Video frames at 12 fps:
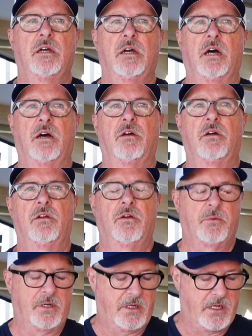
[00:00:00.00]
I don't know
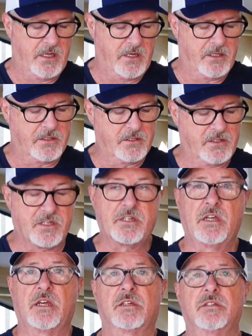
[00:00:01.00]
what day it is. The
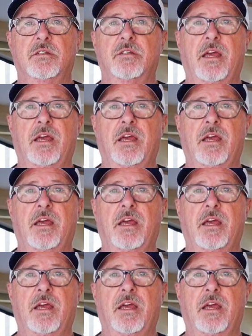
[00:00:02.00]
6th.